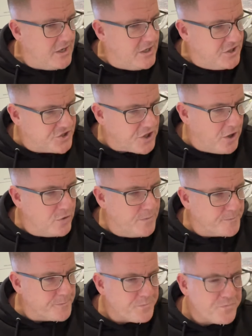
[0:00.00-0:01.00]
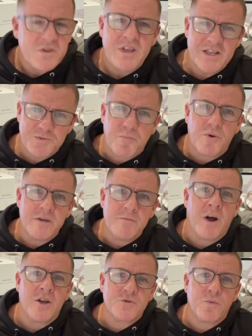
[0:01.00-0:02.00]
So that's pretty
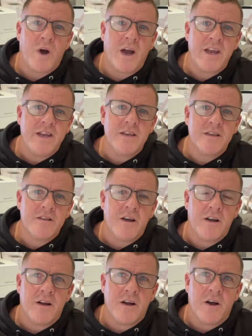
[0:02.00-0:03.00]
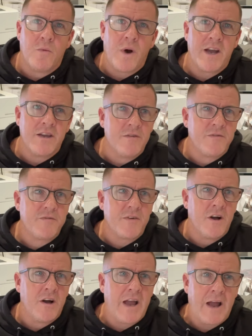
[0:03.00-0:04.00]
much a way of
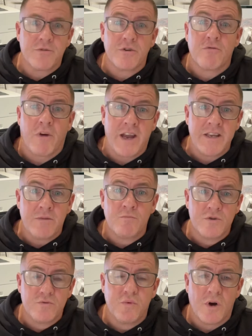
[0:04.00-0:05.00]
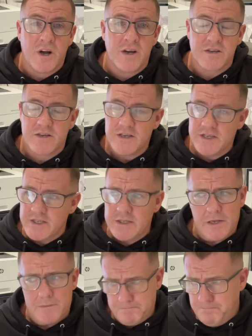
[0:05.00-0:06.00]
how the grading would work.
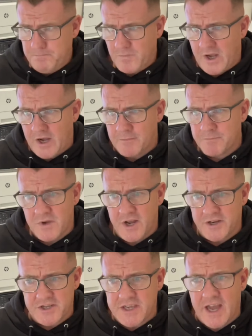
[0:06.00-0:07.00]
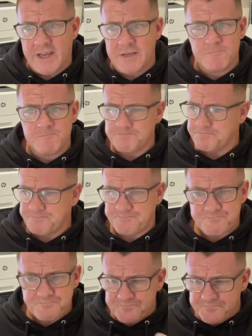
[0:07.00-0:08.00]
And again,
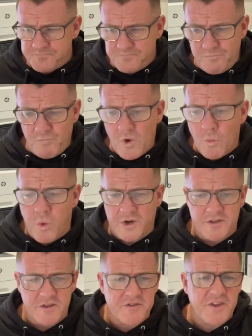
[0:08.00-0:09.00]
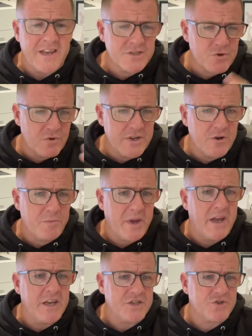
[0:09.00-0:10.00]
one of the things, or a little bit
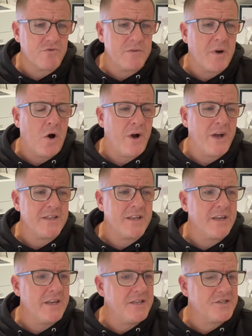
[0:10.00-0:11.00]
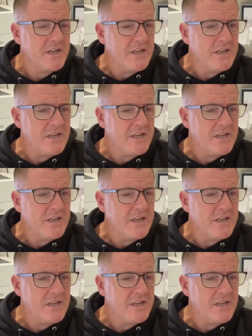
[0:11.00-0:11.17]
of history behind it, is,